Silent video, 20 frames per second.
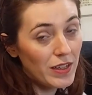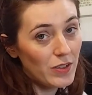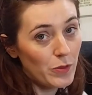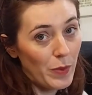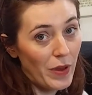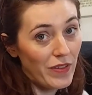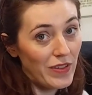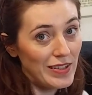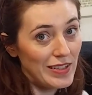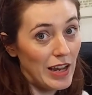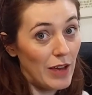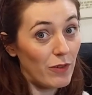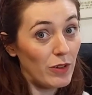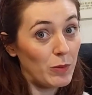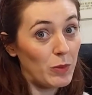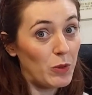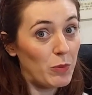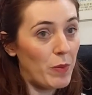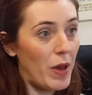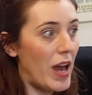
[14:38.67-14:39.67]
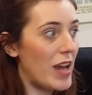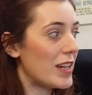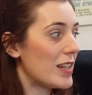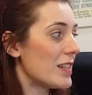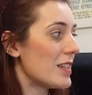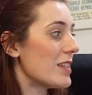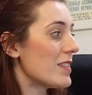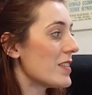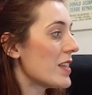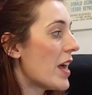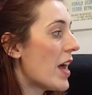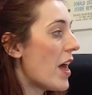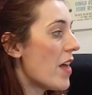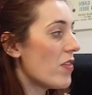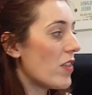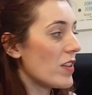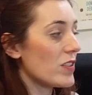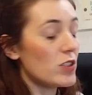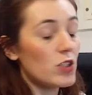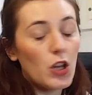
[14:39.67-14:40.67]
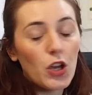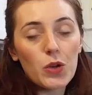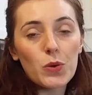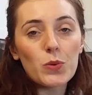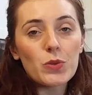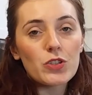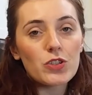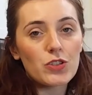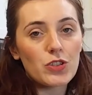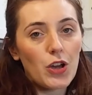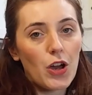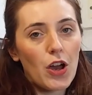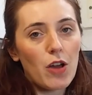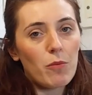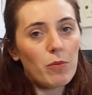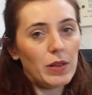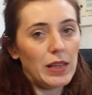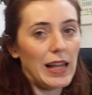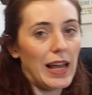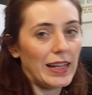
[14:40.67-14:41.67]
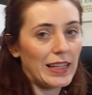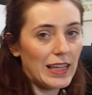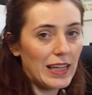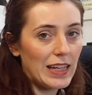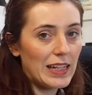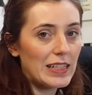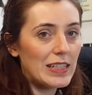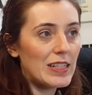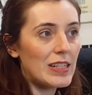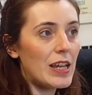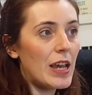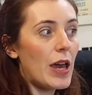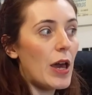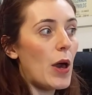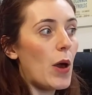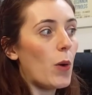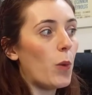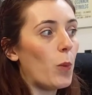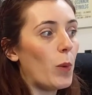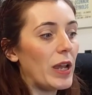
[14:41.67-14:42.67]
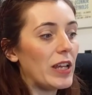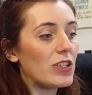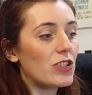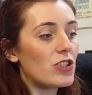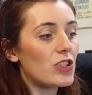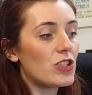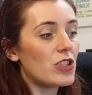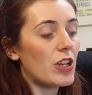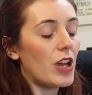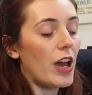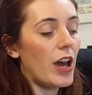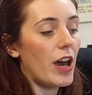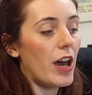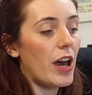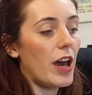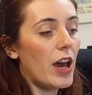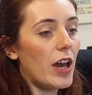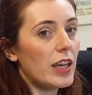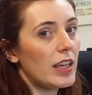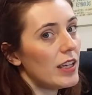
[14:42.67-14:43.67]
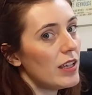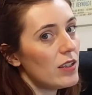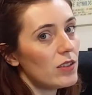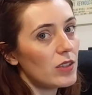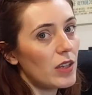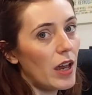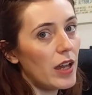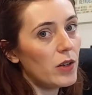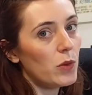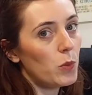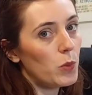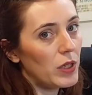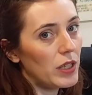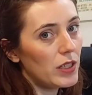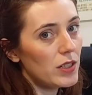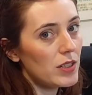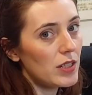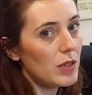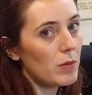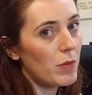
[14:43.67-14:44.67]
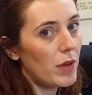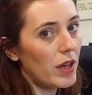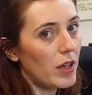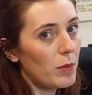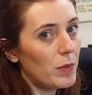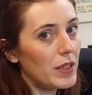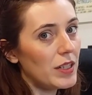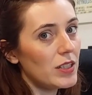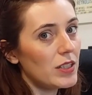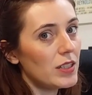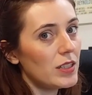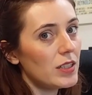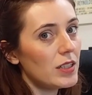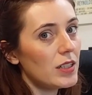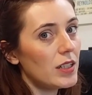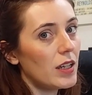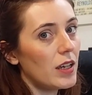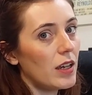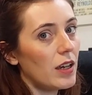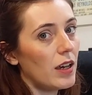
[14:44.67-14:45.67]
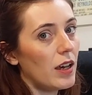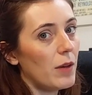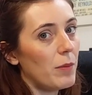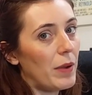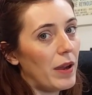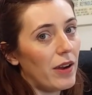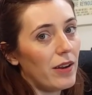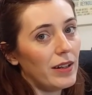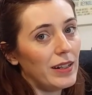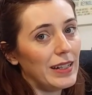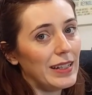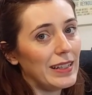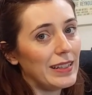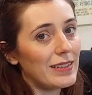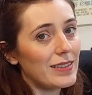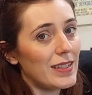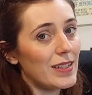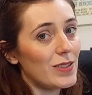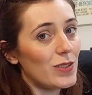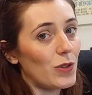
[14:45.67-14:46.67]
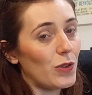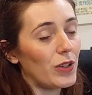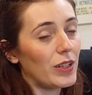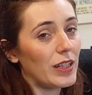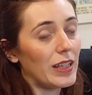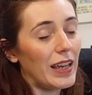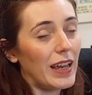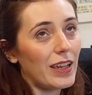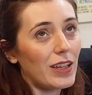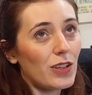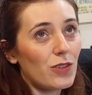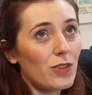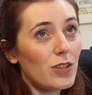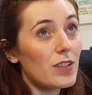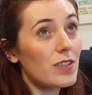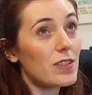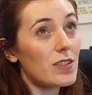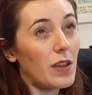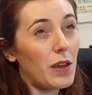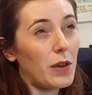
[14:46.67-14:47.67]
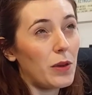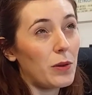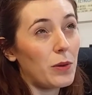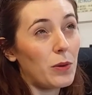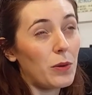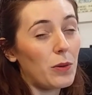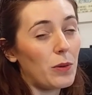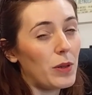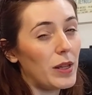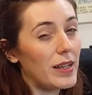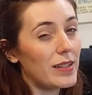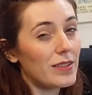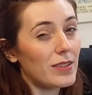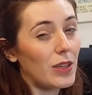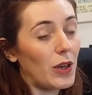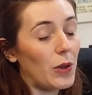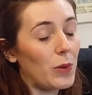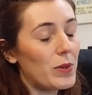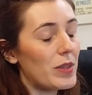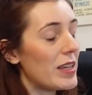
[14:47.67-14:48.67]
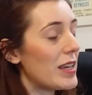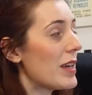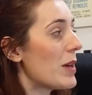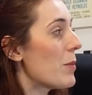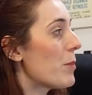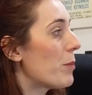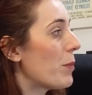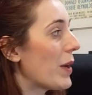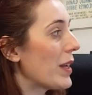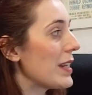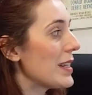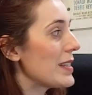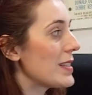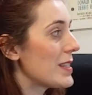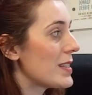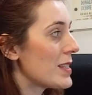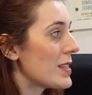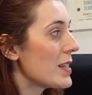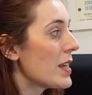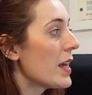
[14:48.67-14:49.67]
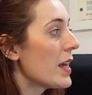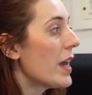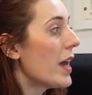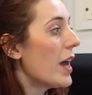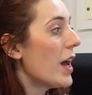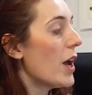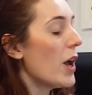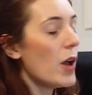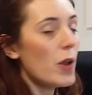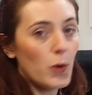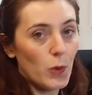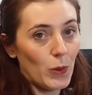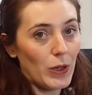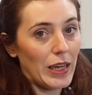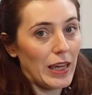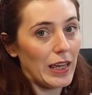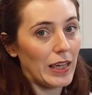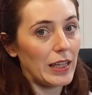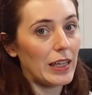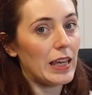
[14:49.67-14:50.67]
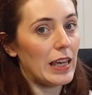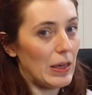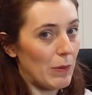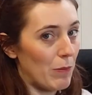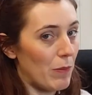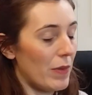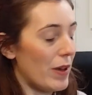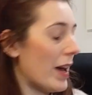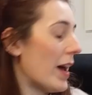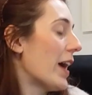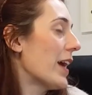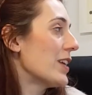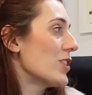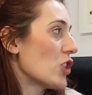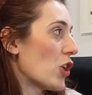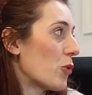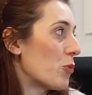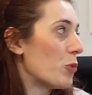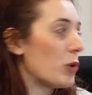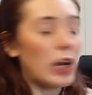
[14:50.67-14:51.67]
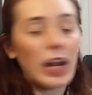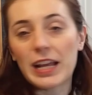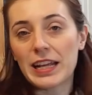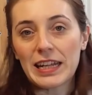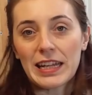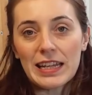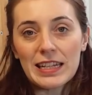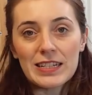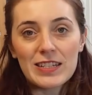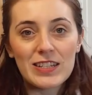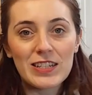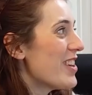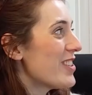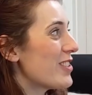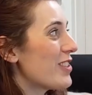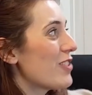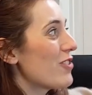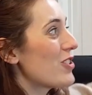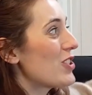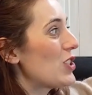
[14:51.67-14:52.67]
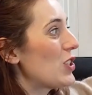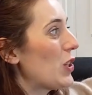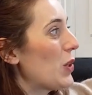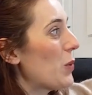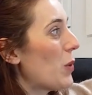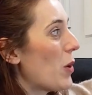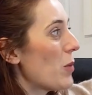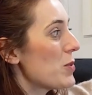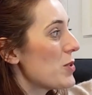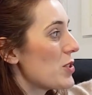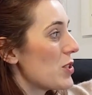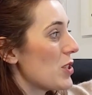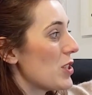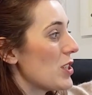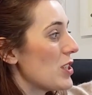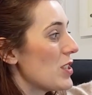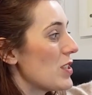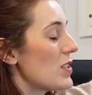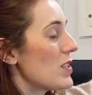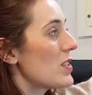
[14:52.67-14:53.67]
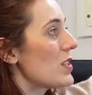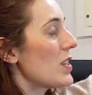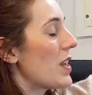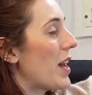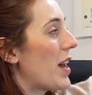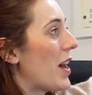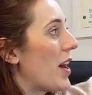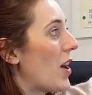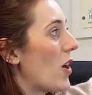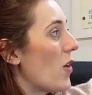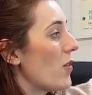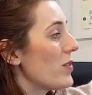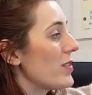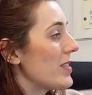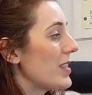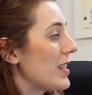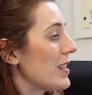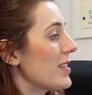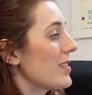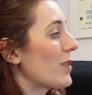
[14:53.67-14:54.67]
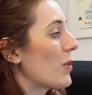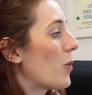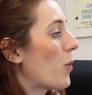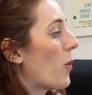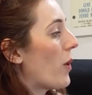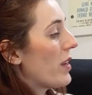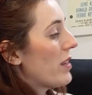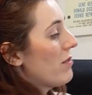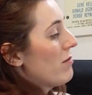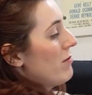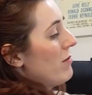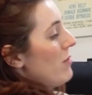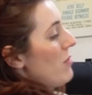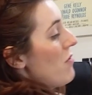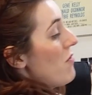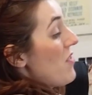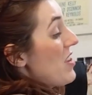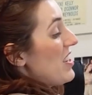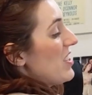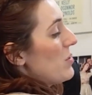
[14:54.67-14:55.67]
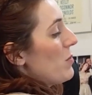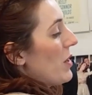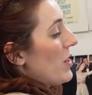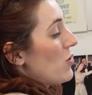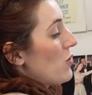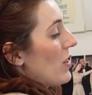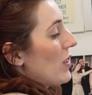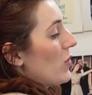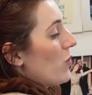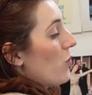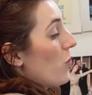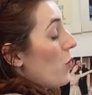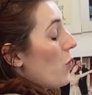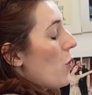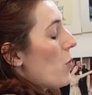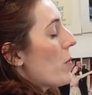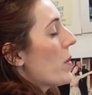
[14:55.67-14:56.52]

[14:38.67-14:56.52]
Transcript: about this Laughing Moon pattern is there's no skirt placket, which is kind of weird in my opinion. Apparently it's historically accurate, so let's go with it, but it's annoying. I don't like it. So there are two options. Obviously it doesn't quite fit to my dress form,